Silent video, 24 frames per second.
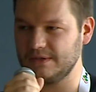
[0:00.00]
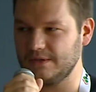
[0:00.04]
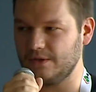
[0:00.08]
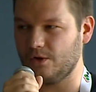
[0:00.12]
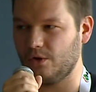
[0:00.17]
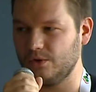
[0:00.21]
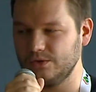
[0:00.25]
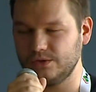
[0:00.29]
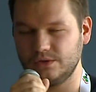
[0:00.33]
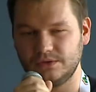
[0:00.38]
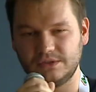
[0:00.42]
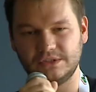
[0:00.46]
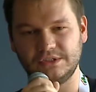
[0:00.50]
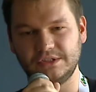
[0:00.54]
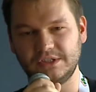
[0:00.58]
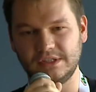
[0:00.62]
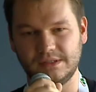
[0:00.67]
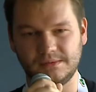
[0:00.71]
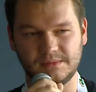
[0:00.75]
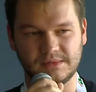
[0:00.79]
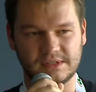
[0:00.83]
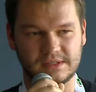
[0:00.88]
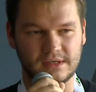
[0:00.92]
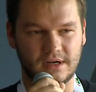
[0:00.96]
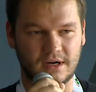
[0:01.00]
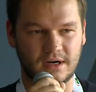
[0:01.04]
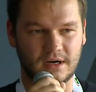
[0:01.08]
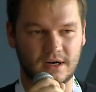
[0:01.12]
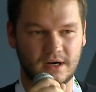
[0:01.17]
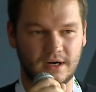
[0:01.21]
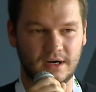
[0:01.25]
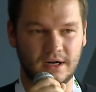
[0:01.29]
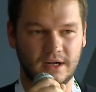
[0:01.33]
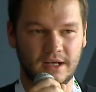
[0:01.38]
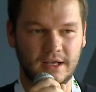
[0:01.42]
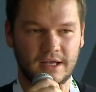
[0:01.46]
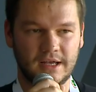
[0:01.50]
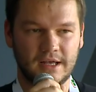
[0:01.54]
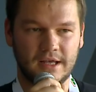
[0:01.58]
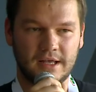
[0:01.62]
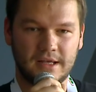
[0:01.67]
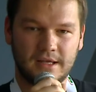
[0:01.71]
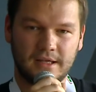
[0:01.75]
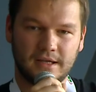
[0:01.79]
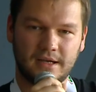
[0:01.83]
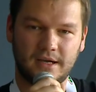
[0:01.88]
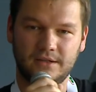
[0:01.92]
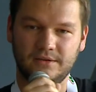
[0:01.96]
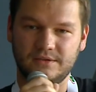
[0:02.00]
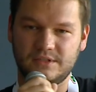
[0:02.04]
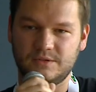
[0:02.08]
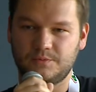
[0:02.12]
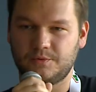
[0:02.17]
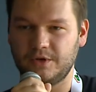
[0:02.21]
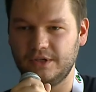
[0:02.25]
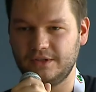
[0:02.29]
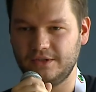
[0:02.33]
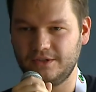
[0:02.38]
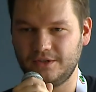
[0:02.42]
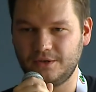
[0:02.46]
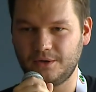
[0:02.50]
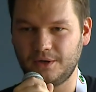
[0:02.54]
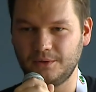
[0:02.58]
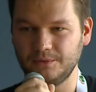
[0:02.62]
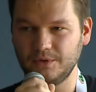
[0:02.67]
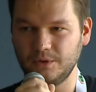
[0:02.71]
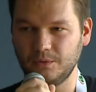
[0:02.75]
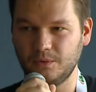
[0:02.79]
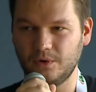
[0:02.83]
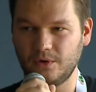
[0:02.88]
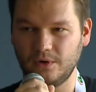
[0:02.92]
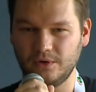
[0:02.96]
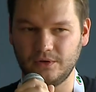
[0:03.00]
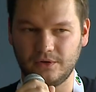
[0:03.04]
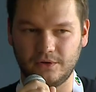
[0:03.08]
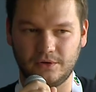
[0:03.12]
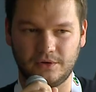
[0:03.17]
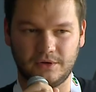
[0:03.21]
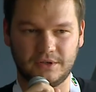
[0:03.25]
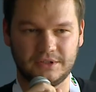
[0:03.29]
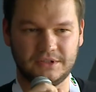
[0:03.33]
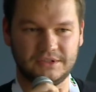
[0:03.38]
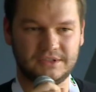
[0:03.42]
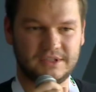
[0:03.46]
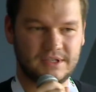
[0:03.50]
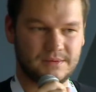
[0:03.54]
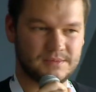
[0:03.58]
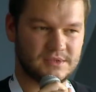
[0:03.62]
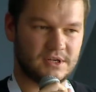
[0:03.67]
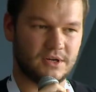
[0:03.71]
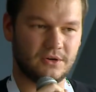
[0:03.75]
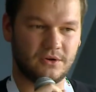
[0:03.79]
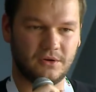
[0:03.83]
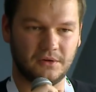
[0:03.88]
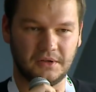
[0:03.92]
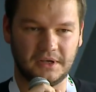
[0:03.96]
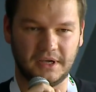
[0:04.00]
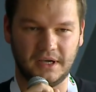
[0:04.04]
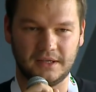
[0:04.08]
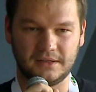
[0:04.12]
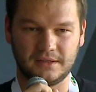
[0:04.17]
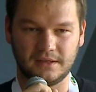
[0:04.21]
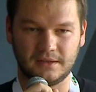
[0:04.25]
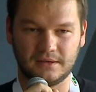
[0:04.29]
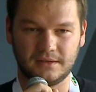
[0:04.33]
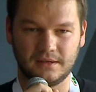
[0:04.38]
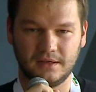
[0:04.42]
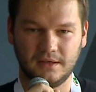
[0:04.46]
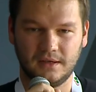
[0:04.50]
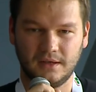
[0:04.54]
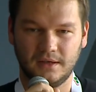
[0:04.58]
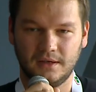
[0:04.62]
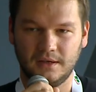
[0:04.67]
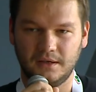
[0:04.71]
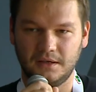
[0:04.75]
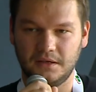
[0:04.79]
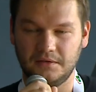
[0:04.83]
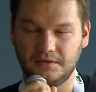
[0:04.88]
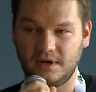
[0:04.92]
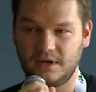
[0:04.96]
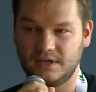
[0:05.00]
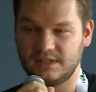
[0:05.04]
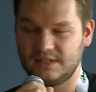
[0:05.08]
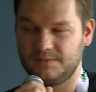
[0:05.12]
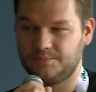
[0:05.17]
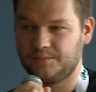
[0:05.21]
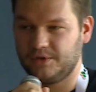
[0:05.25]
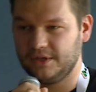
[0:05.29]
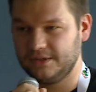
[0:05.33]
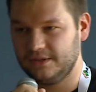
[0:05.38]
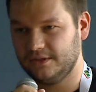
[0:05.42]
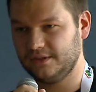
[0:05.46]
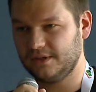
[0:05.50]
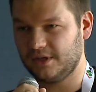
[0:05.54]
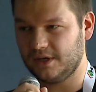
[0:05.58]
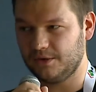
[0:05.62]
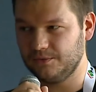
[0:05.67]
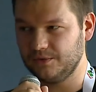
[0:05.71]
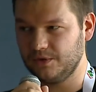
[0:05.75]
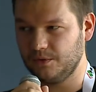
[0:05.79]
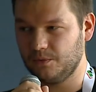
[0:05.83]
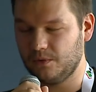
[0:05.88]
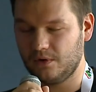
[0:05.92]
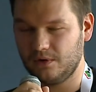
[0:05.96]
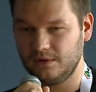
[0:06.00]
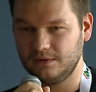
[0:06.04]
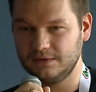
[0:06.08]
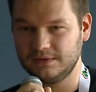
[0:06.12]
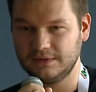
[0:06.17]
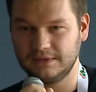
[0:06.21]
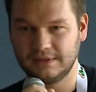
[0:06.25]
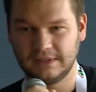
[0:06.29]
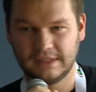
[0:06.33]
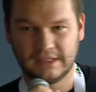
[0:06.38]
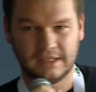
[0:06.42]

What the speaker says: also the teams are kind of spread around the world, or the teams are co-located? If they are spread around the world,